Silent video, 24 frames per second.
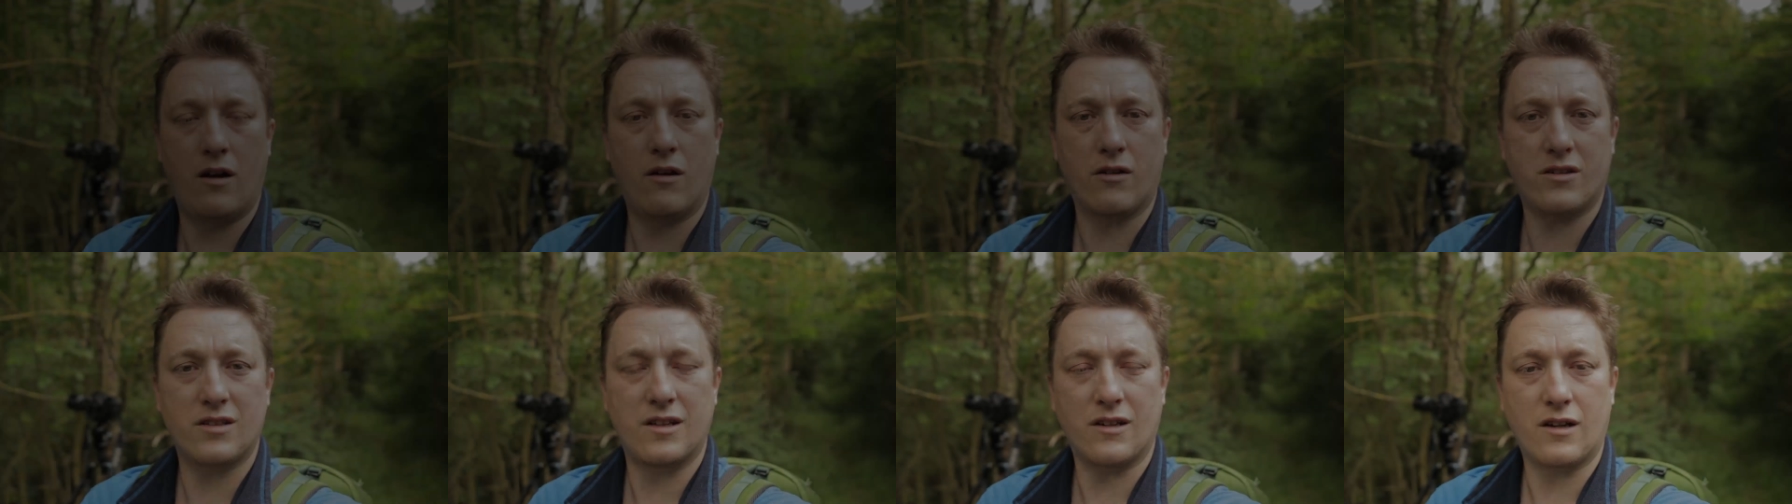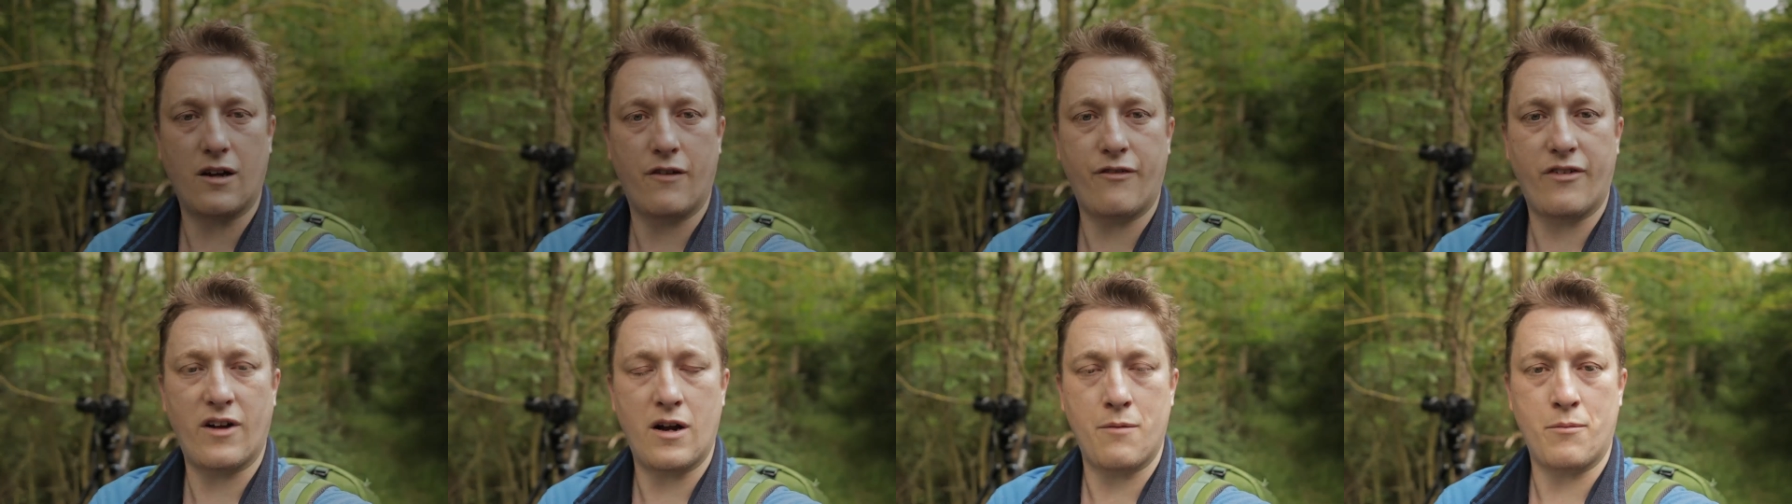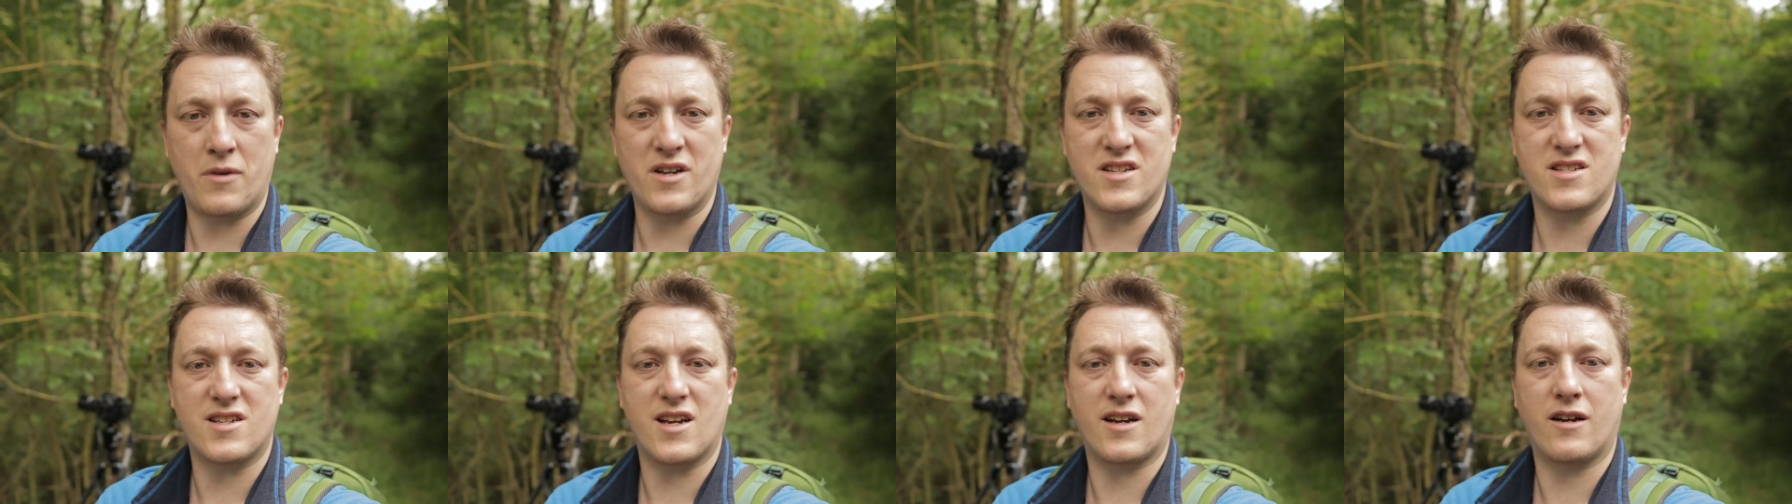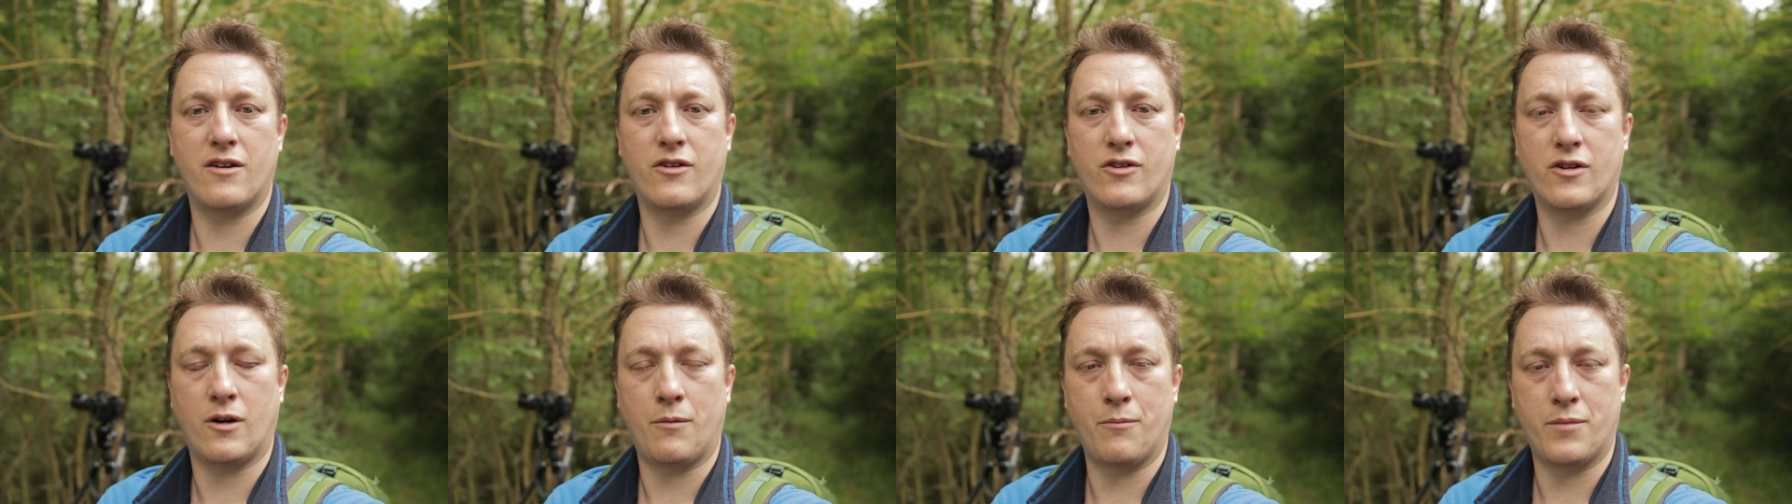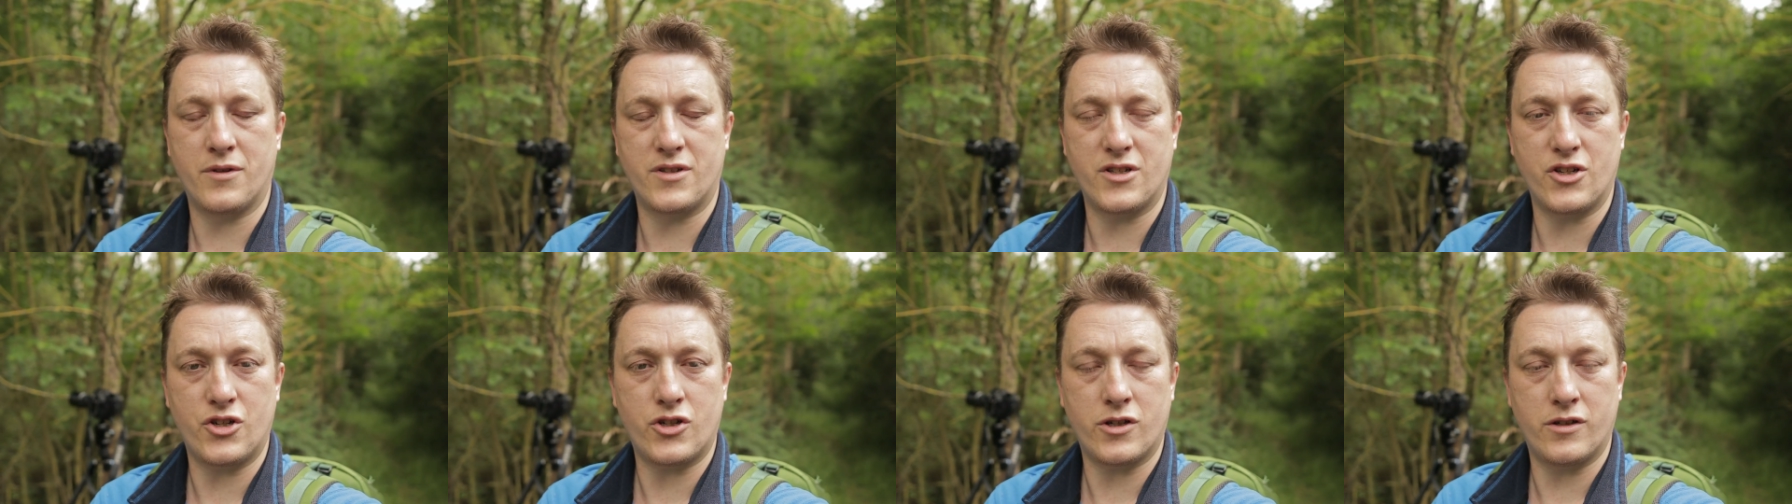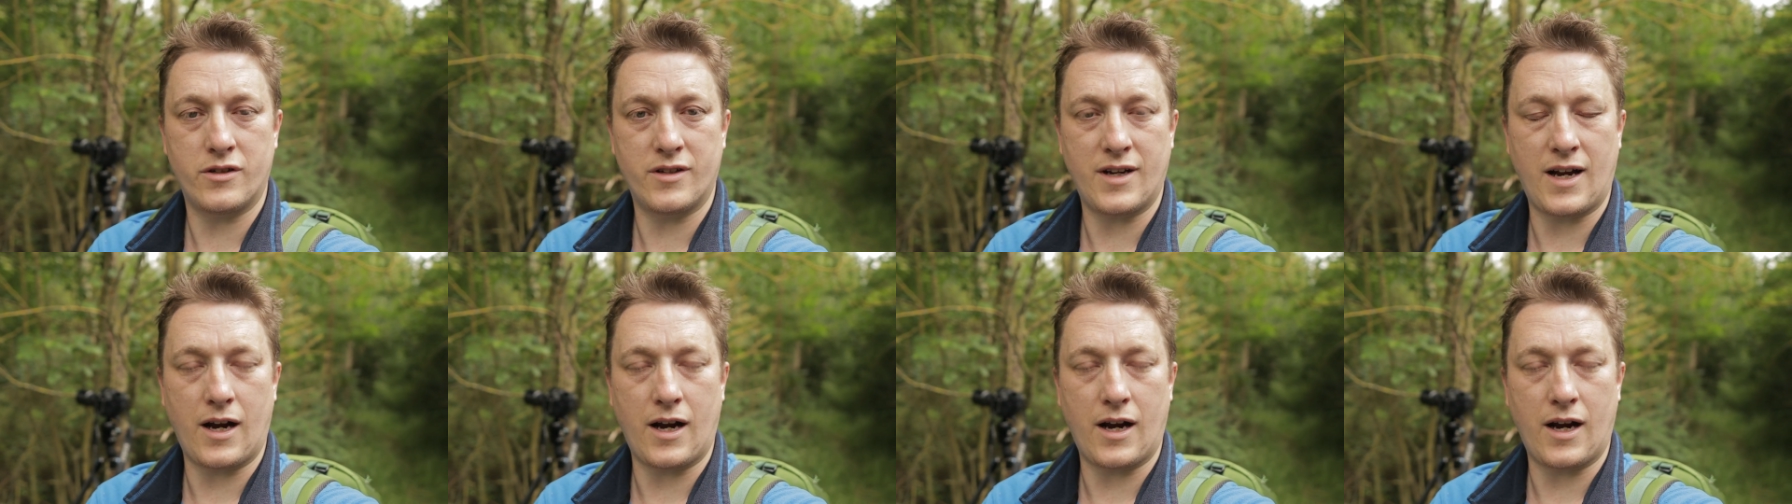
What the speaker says: looks like I found my second composition.